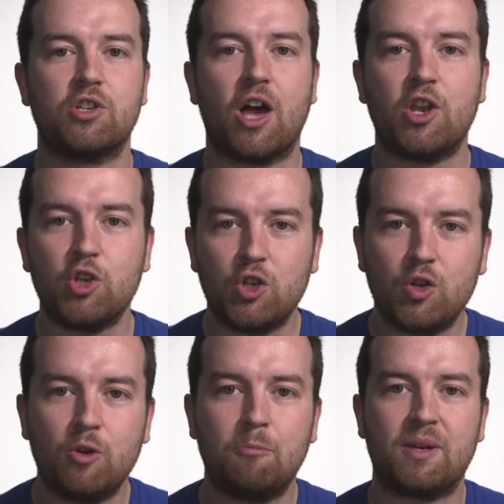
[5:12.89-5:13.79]
a
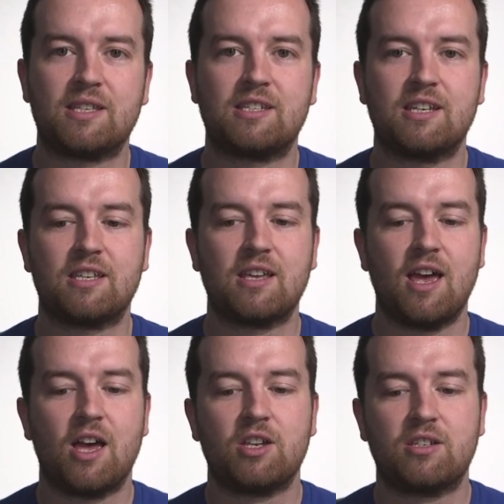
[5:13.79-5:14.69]
new business
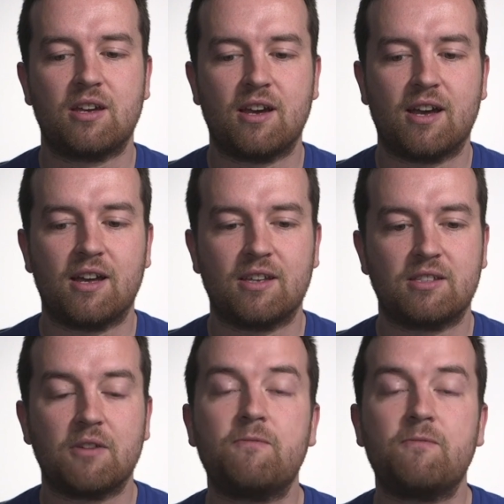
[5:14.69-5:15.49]
to